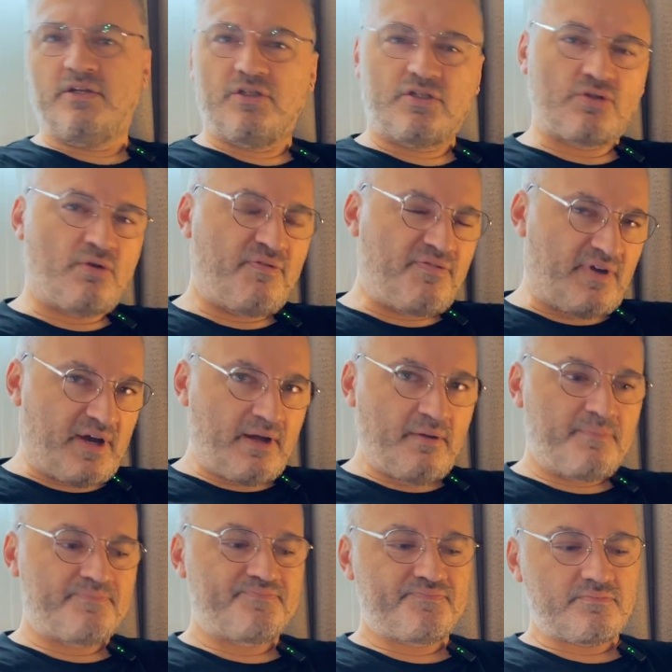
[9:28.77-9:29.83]
So far,
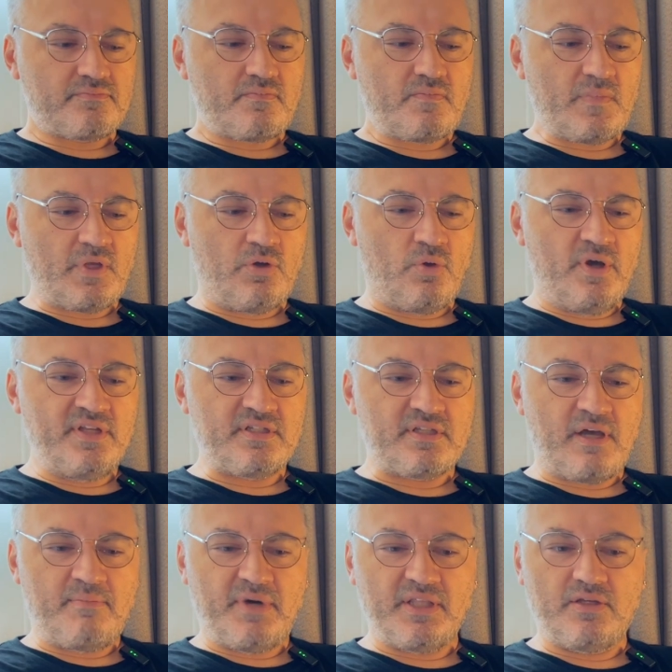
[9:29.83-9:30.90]
when
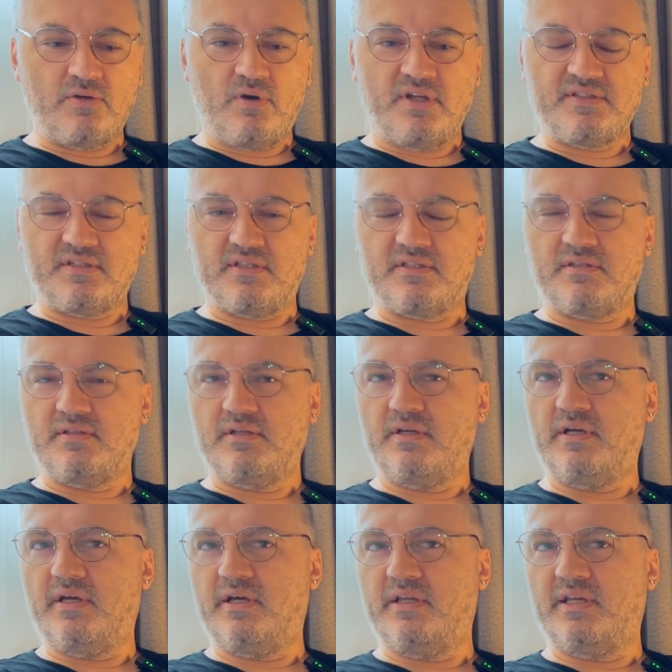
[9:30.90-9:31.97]
somebody wanted
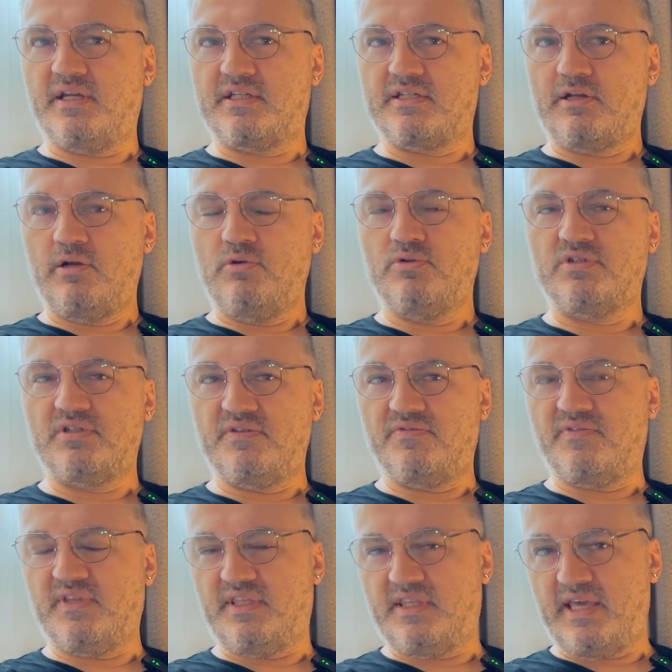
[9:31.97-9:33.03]
an exclusive
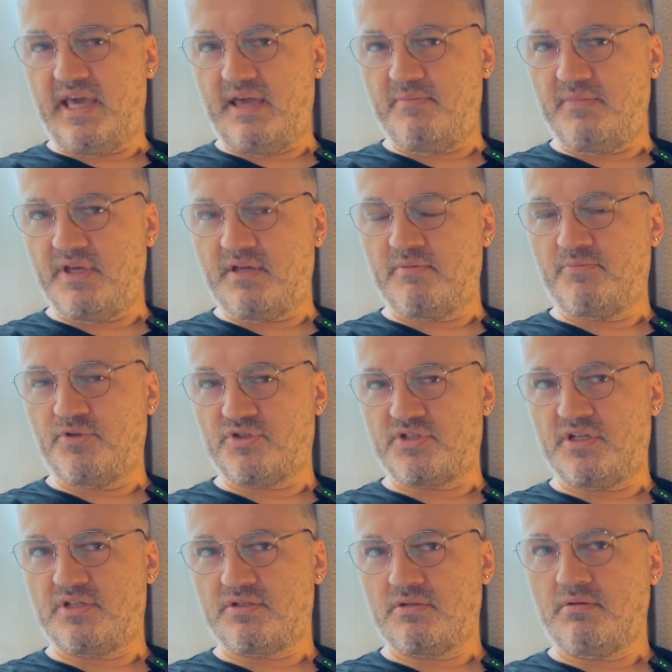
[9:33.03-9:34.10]
gaming
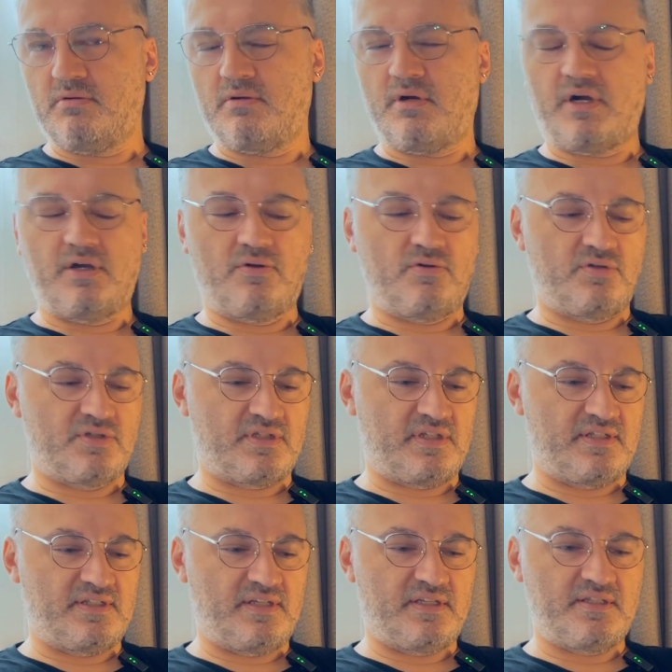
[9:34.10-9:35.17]
processor, I was
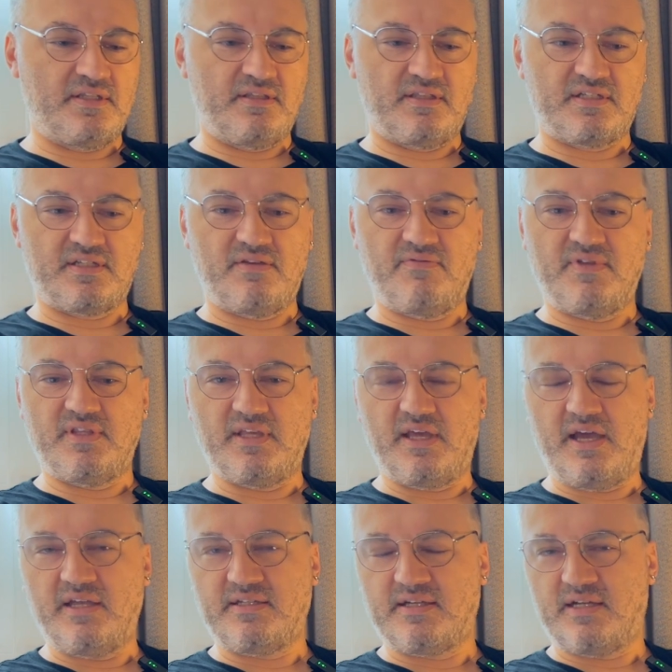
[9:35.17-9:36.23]
suggesting the
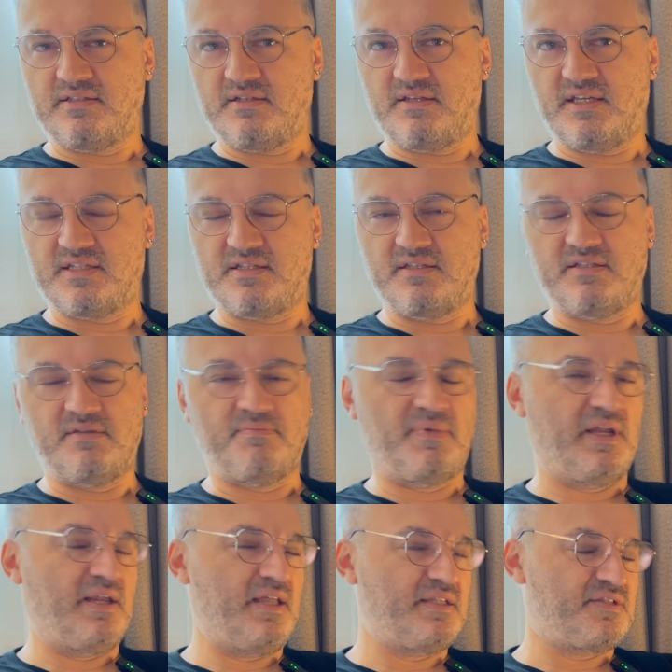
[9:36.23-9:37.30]
seventy-eight hundred X three D.
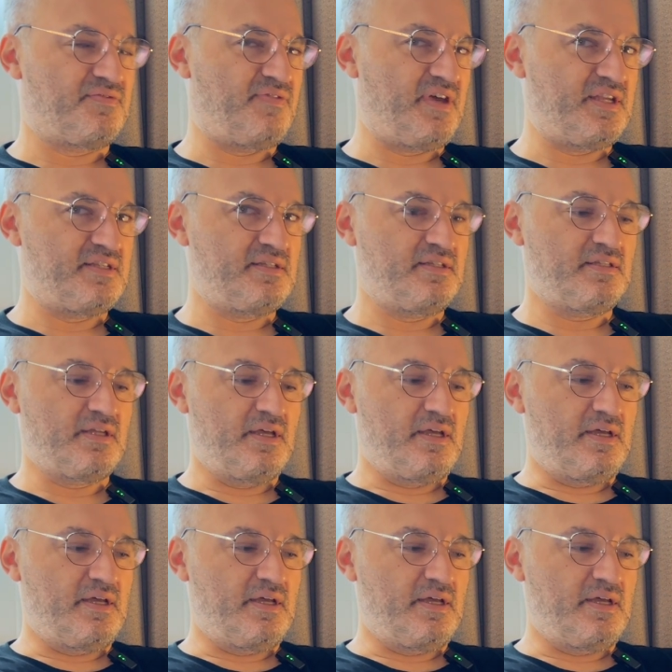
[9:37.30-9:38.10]
But let's face it,